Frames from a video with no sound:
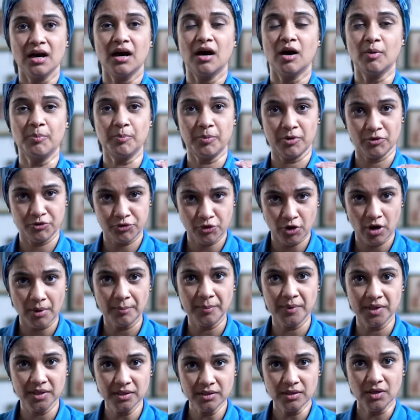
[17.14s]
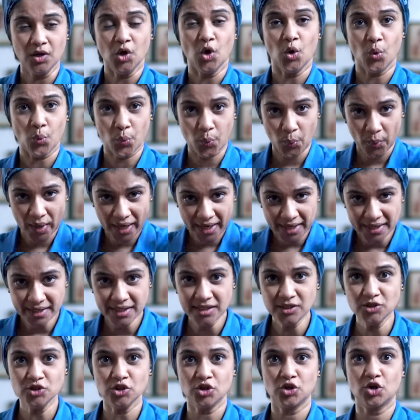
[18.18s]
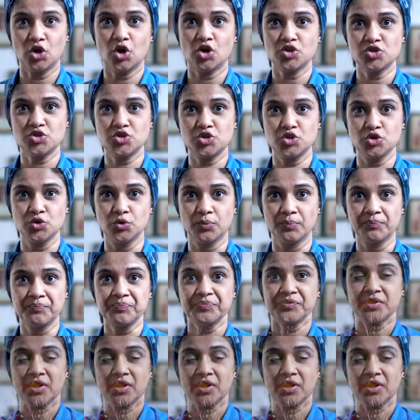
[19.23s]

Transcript: a performer wearing the costume